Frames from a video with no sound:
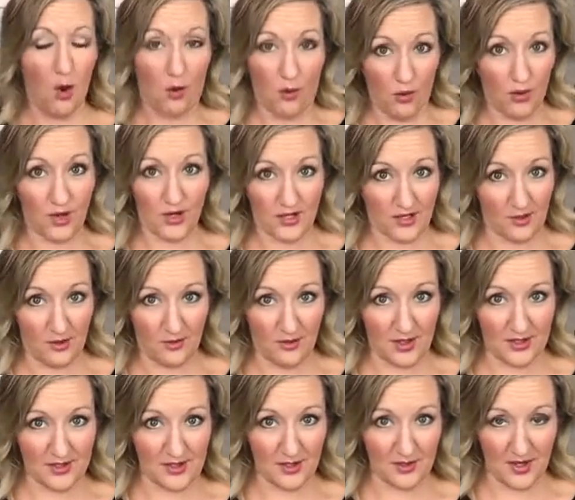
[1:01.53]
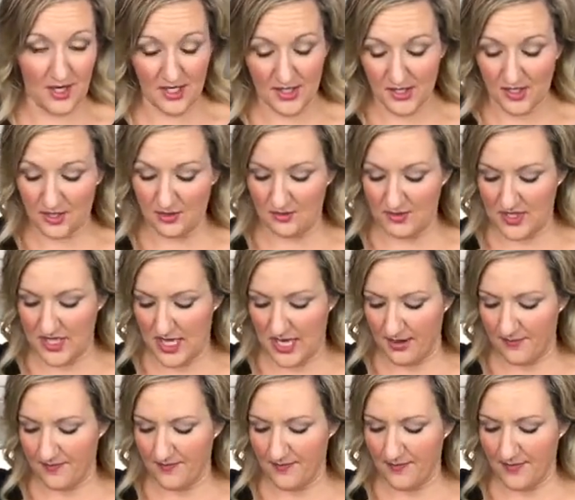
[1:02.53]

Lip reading: or go out to the garage and use that.